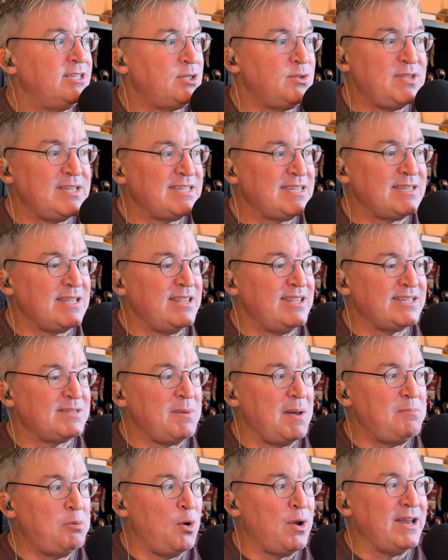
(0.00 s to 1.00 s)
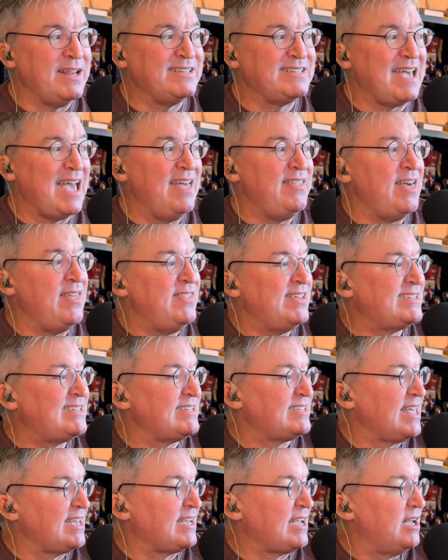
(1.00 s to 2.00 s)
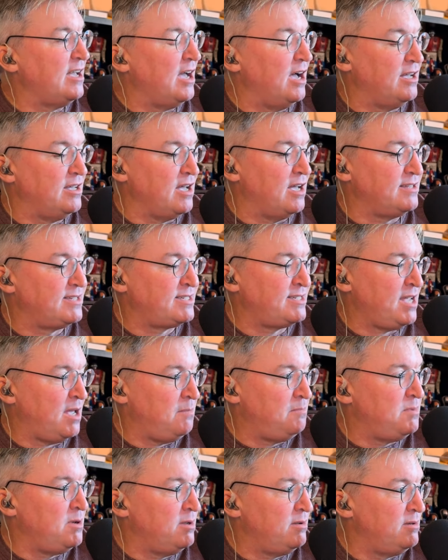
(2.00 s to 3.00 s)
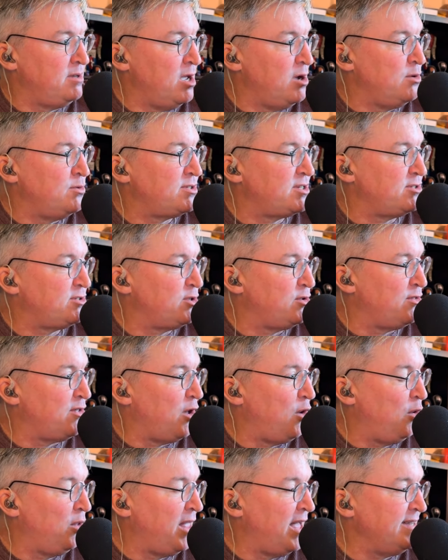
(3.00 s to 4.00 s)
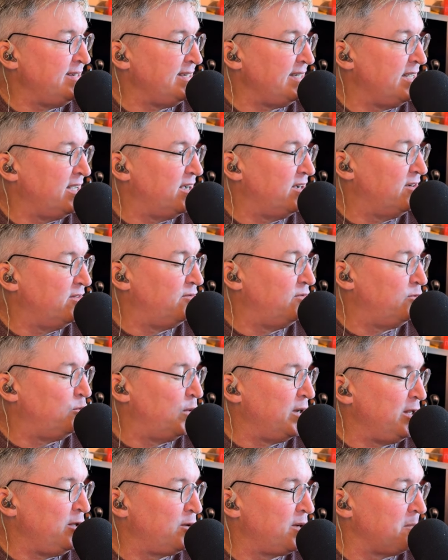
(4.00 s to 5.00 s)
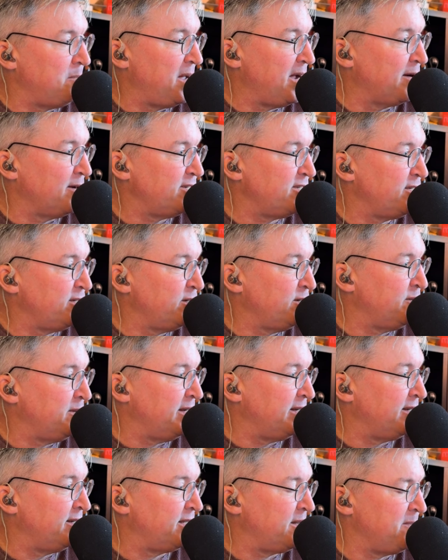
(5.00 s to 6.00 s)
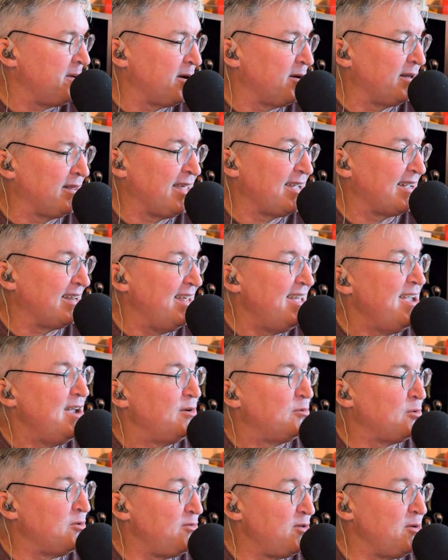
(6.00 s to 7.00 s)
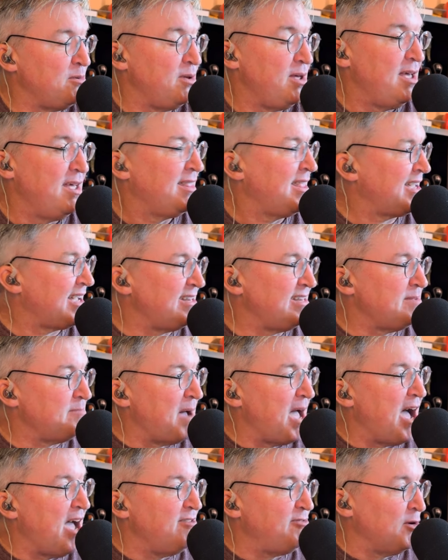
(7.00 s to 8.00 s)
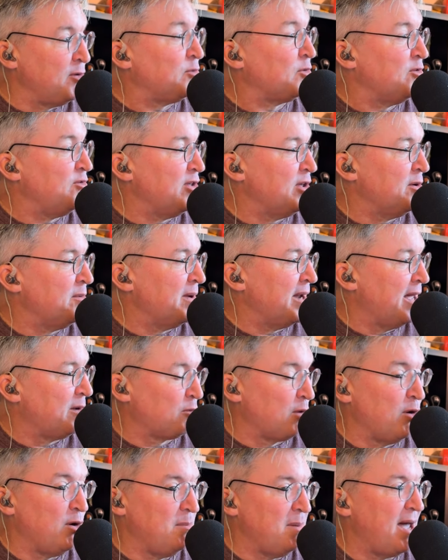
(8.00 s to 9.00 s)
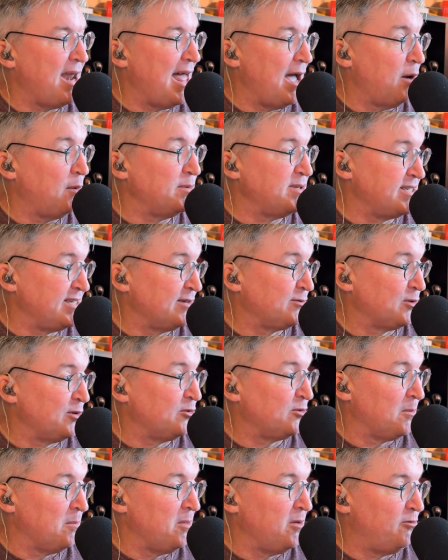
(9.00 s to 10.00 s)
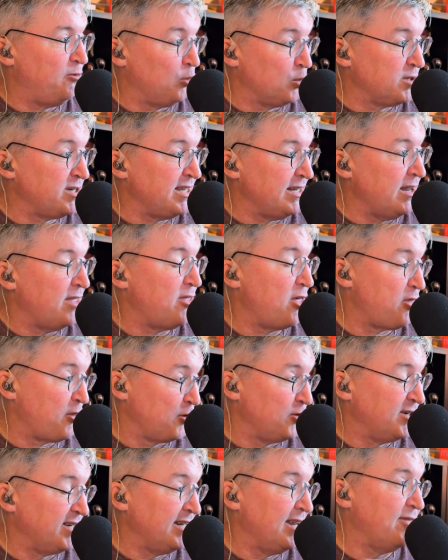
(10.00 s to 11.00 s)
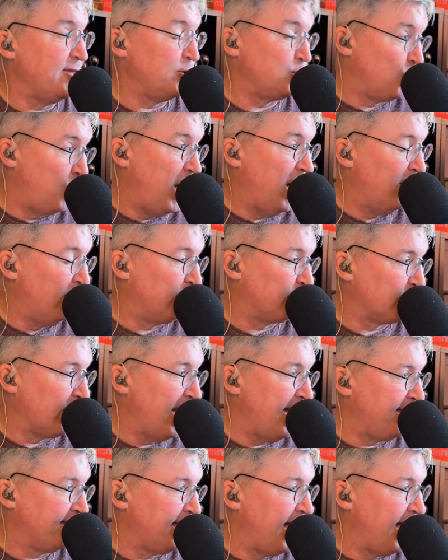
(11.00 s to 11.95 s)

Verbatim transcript: So Pro this is Pro. this is my point is, and, and this is like a, a, a sub note to the whole idea of what do you compare it to, and comparing like a review, like I did my iPhone review, and I wrote about how it was different from the 14 and the 13 and the 12, right?